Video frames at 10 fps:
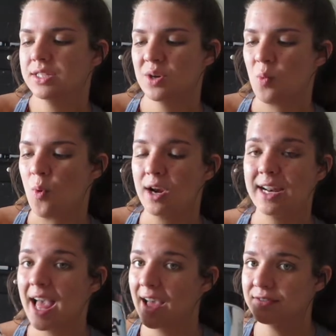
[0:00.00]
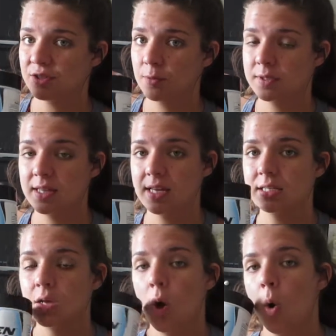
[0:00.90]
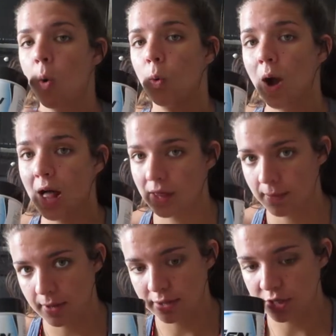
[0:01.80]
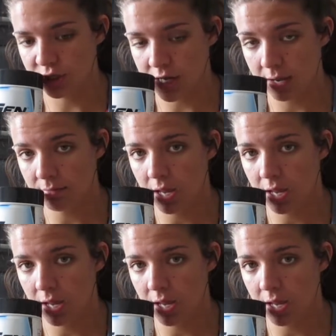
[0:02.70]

to 1.5 scoops of this while I'm in the gym,